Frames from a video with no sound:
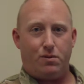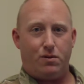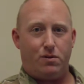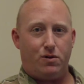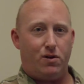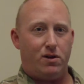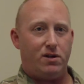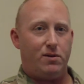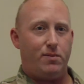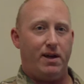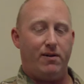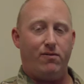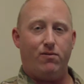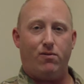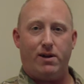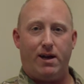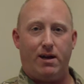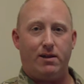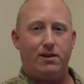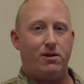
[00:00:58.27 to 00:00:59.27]
Trust me,
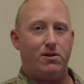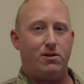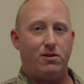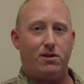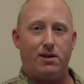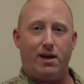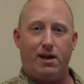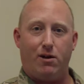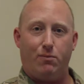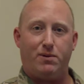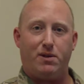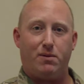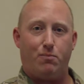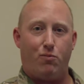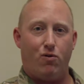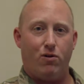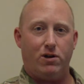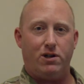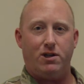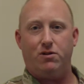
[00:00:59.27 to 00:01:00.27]
everyone out there is going to help
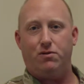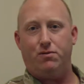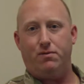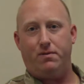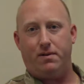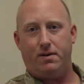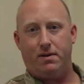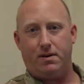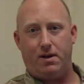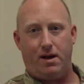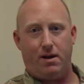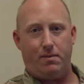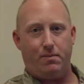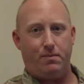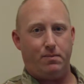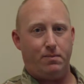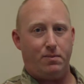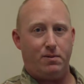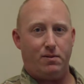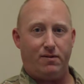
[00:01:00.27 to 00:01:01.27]
support you.
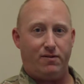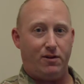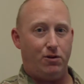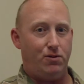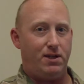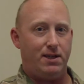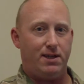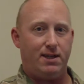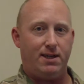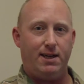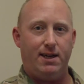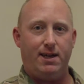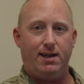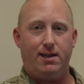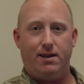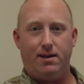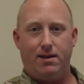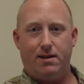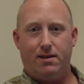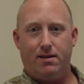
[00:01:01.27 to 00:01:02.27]
You
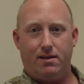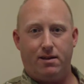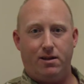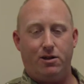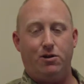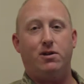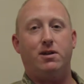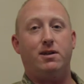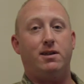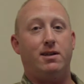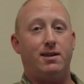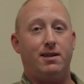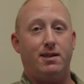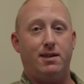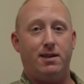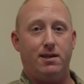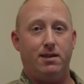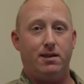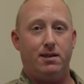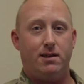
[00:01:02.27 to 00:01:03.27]
succeed, the unit
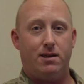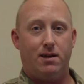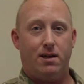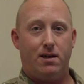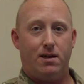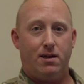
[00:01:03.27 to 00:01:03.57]
succeeds.